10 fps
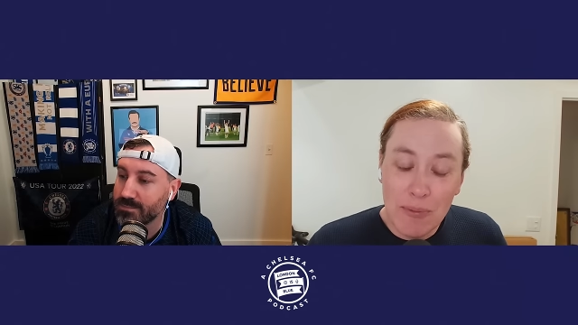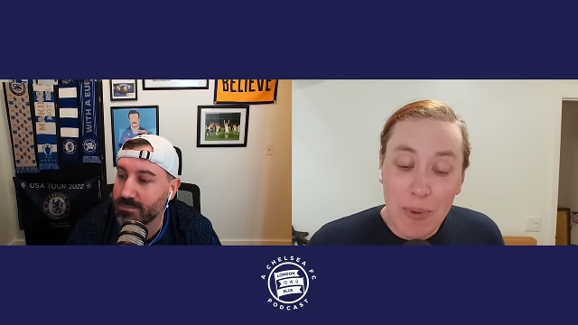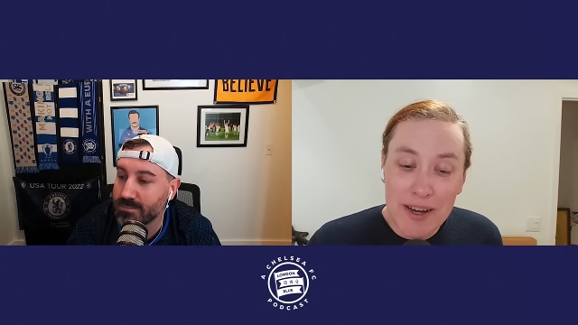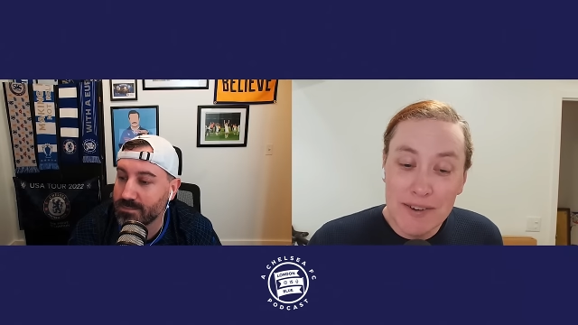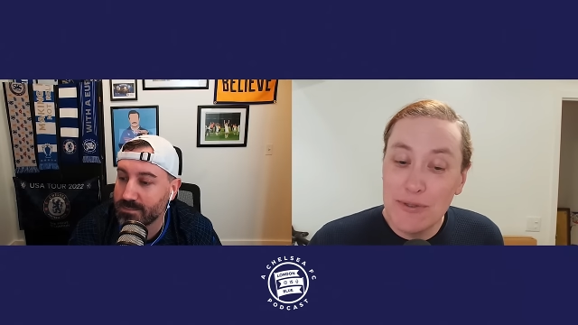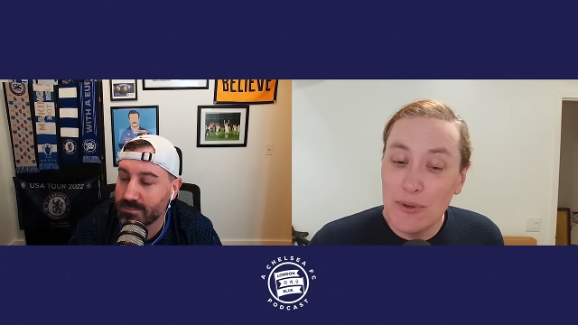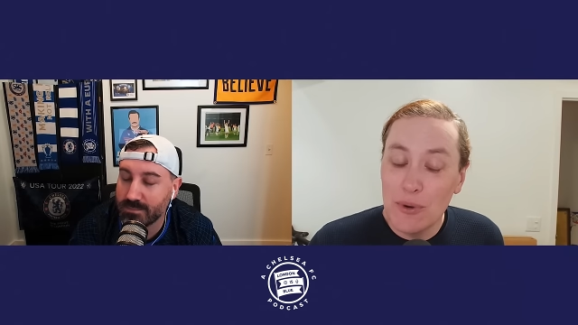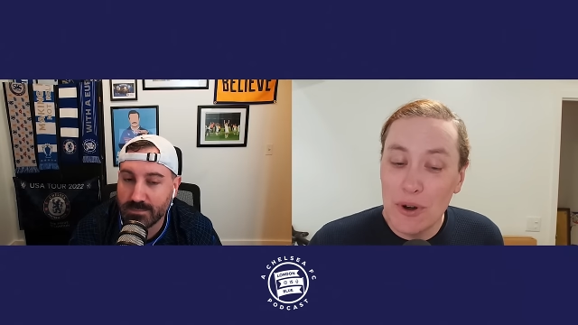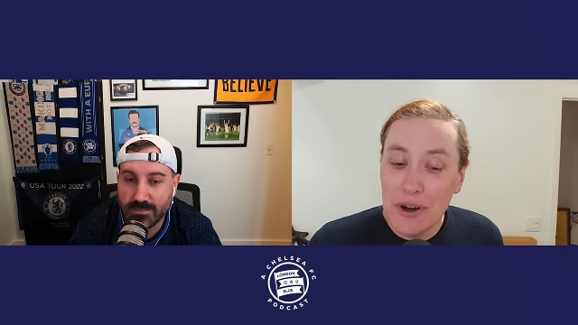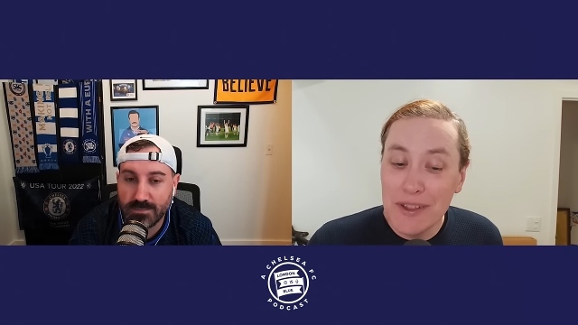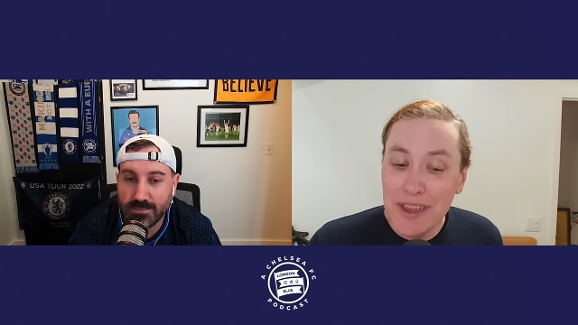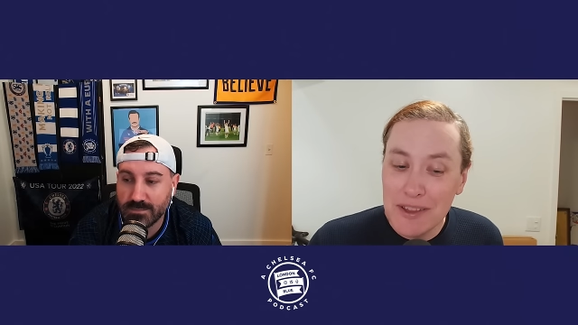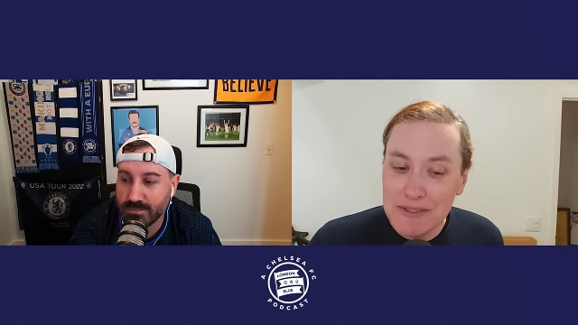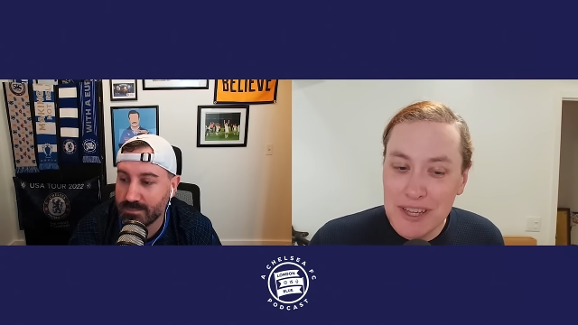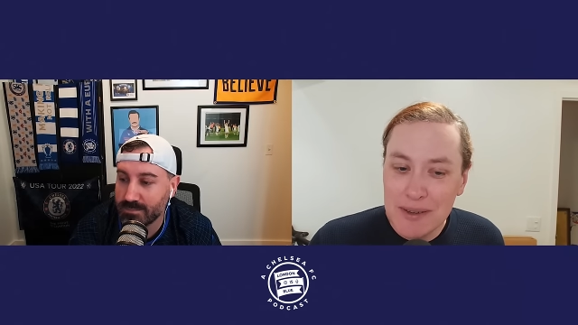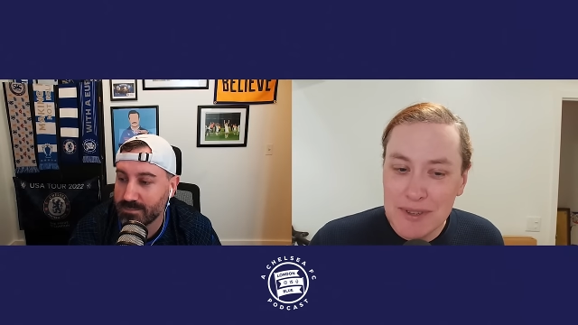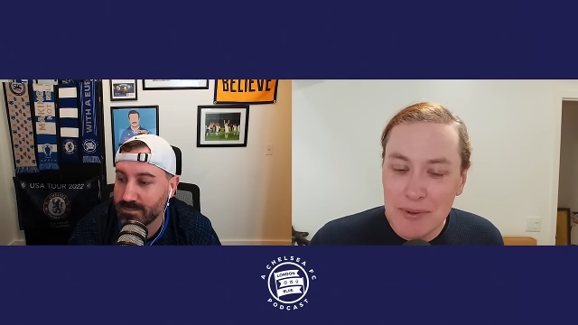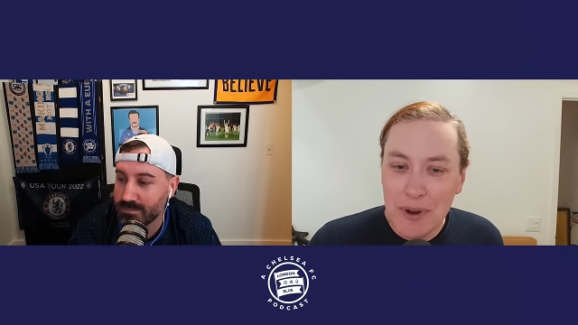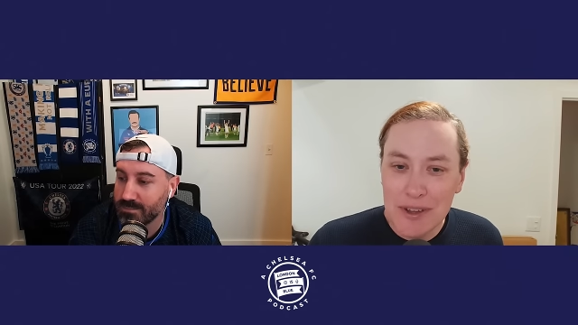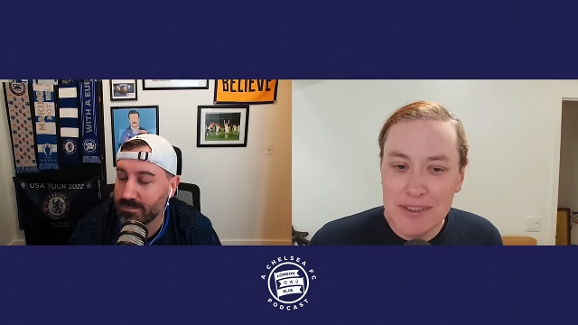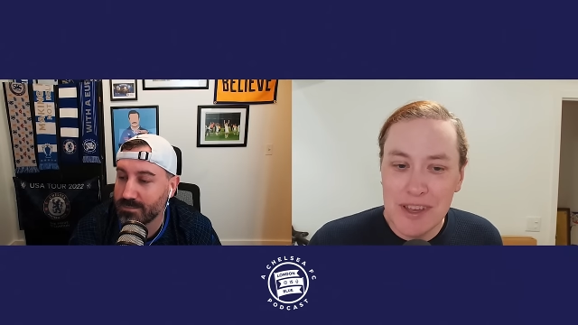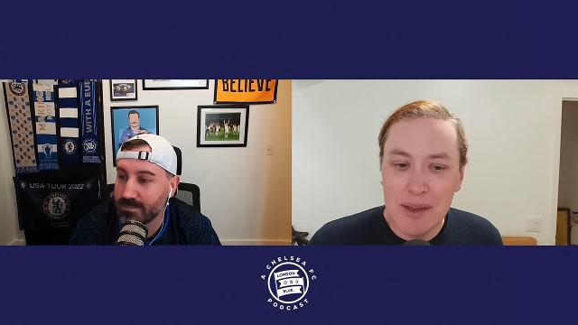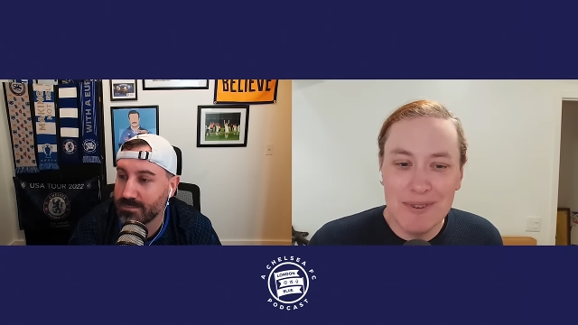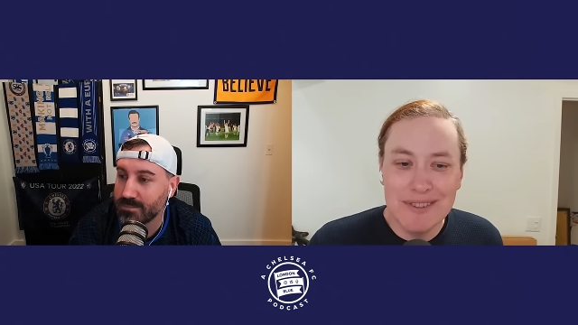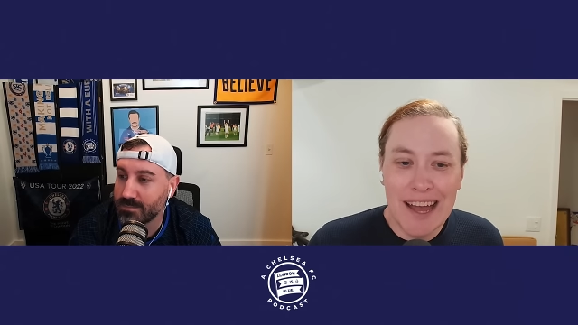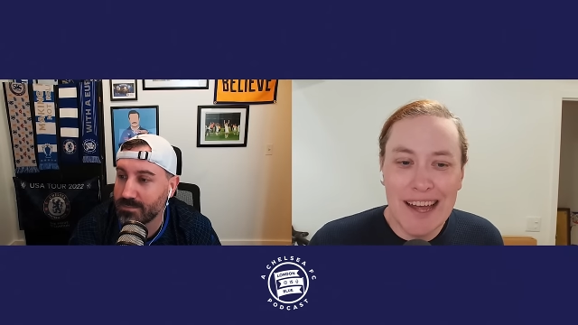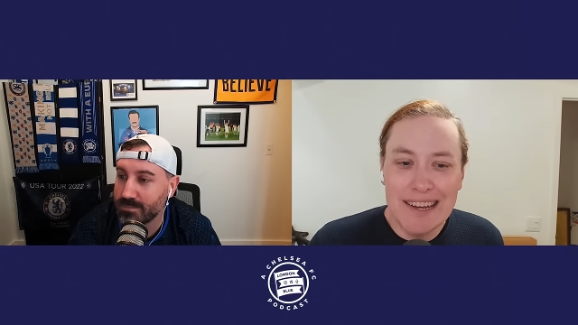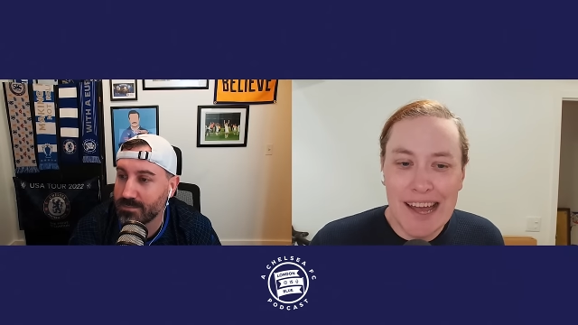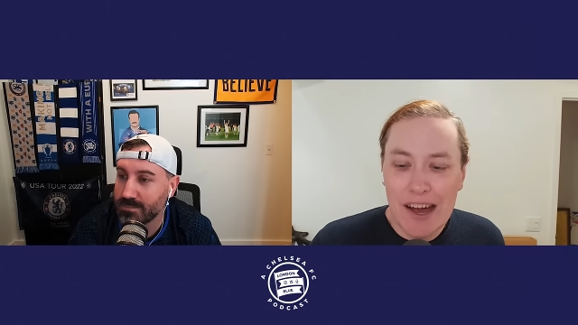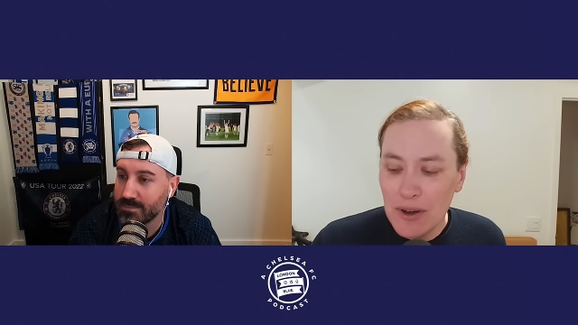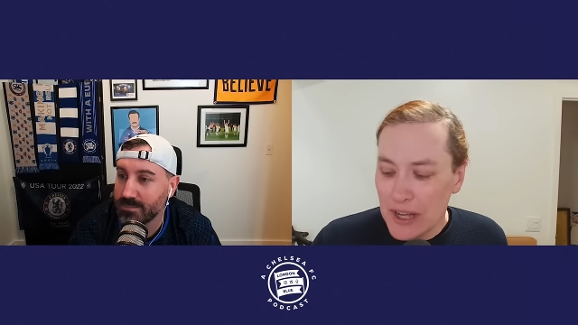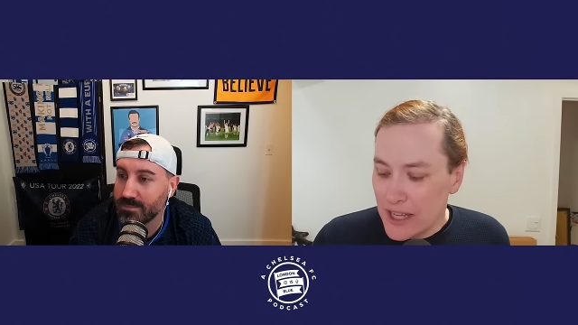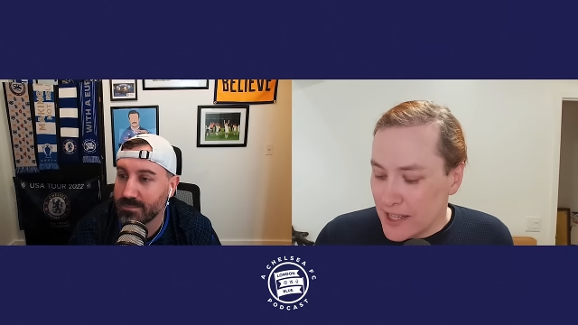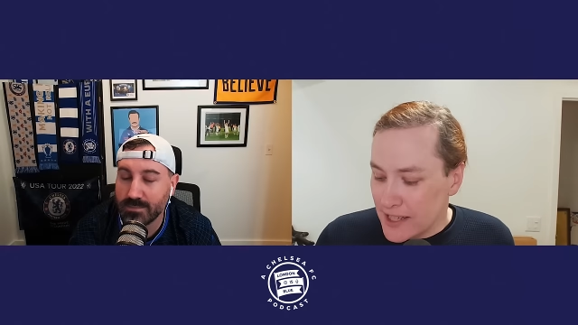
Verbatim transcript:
Speaker 1: went for the other teams and where the table is at now,